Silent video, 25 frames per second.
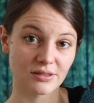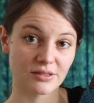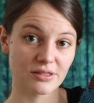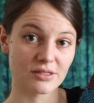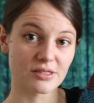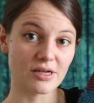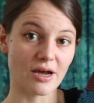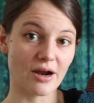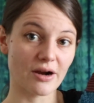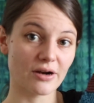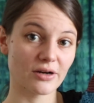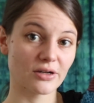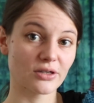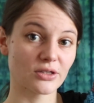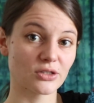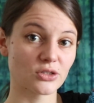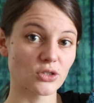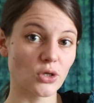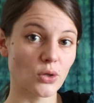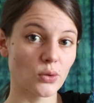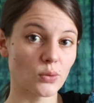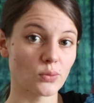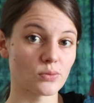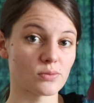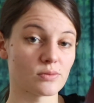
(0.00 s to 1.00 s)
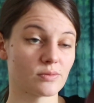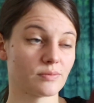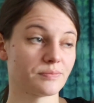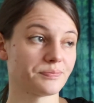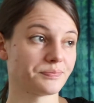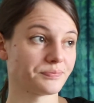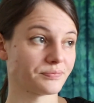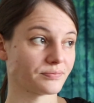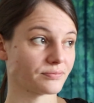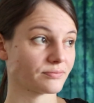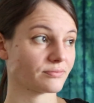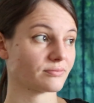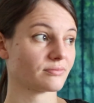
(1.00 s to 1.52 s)
dark tone
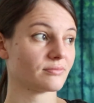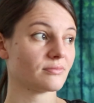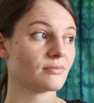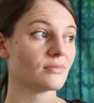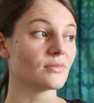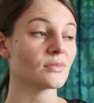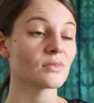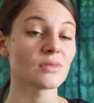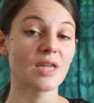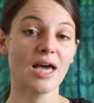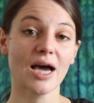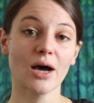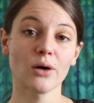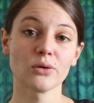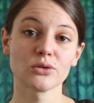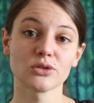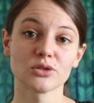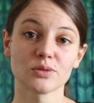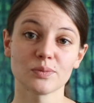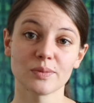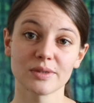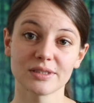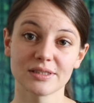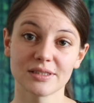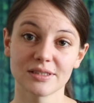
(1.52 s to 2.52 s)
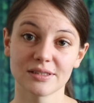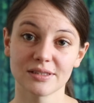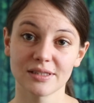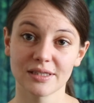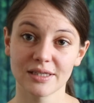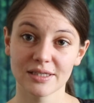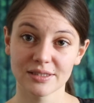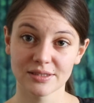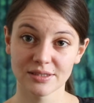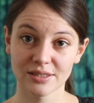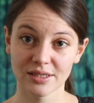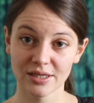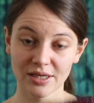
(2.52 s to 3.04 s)
out. But the thing
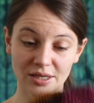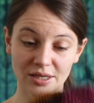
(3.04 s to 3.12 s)
is,